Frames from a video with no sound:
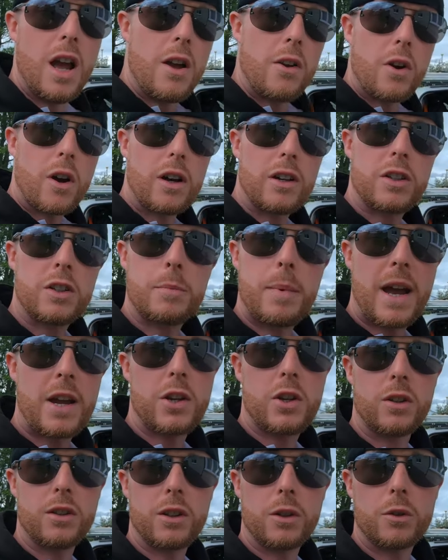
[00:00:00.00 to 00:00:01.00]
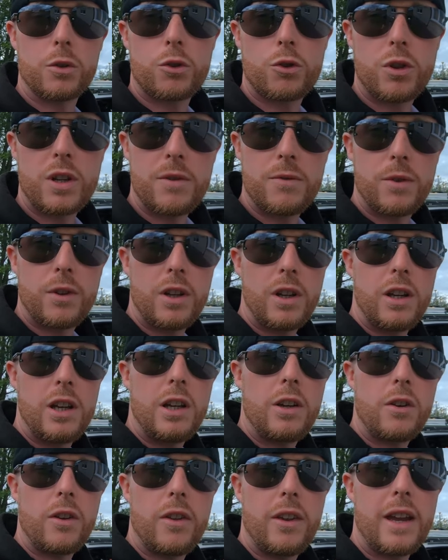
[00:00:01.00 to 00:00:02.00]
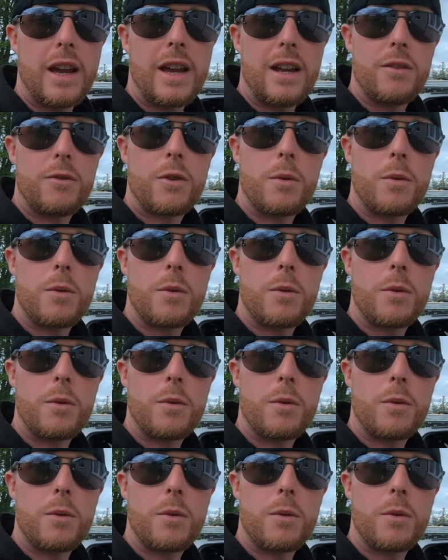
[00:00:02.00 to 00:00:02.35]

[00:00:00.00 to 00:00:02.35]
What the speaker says: got a special little treat for you here at the end.